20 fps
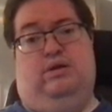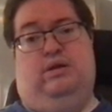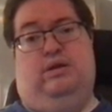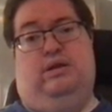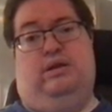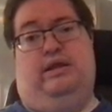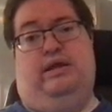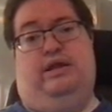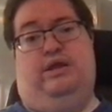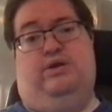
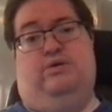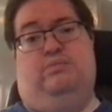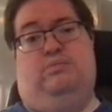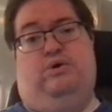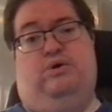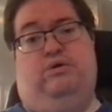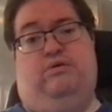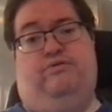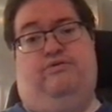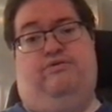linear
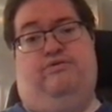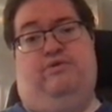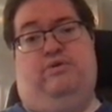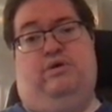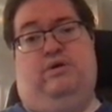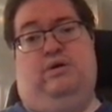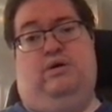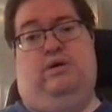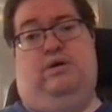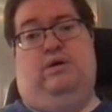models.
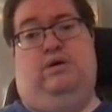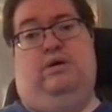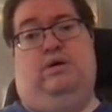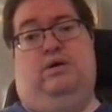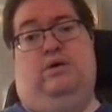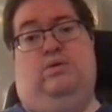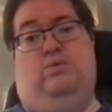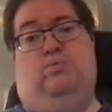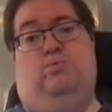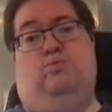
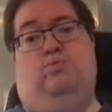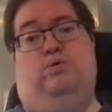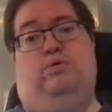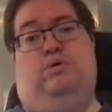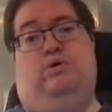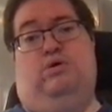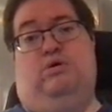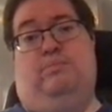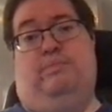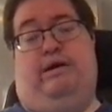We will
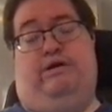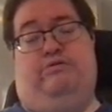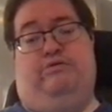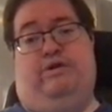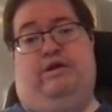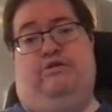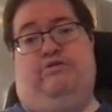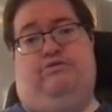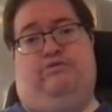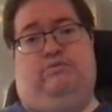come back to
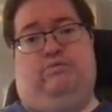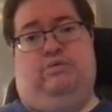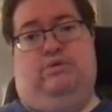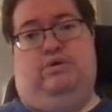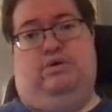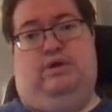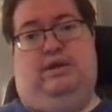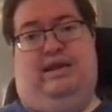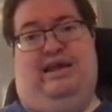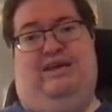that
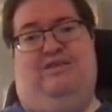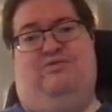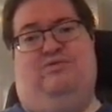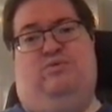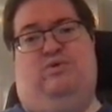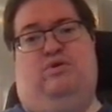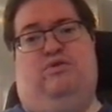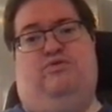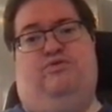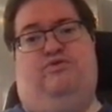later
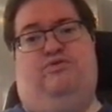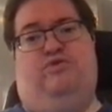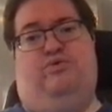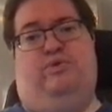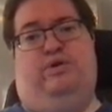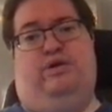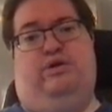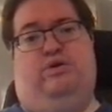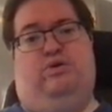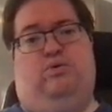on
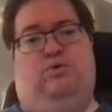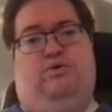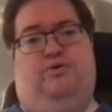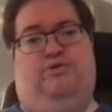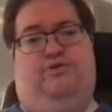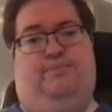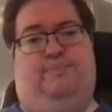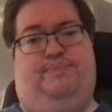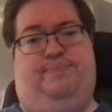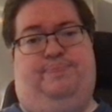during the course.